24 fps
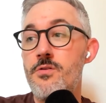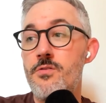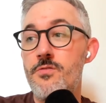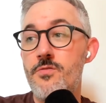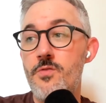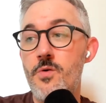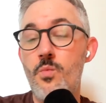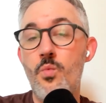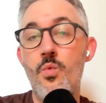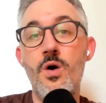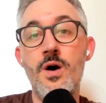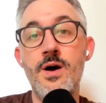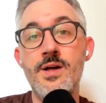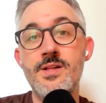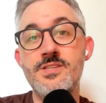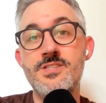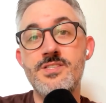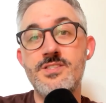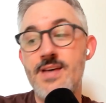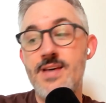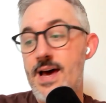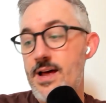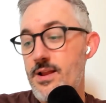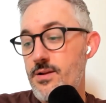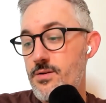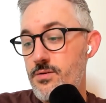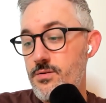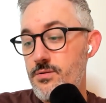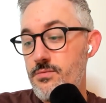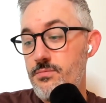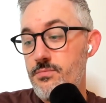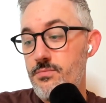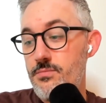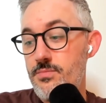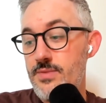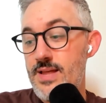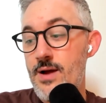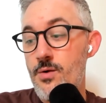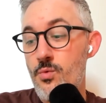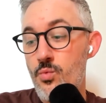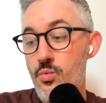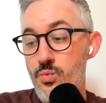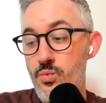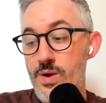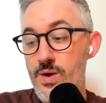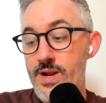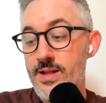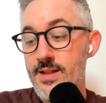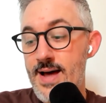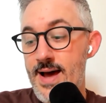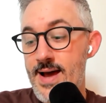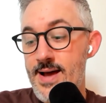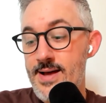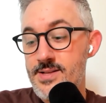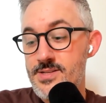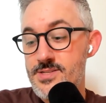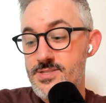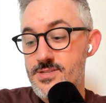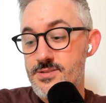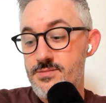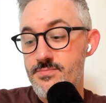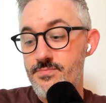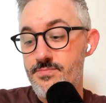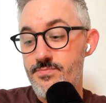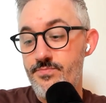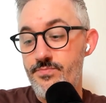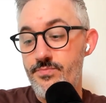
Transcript: from ones that realize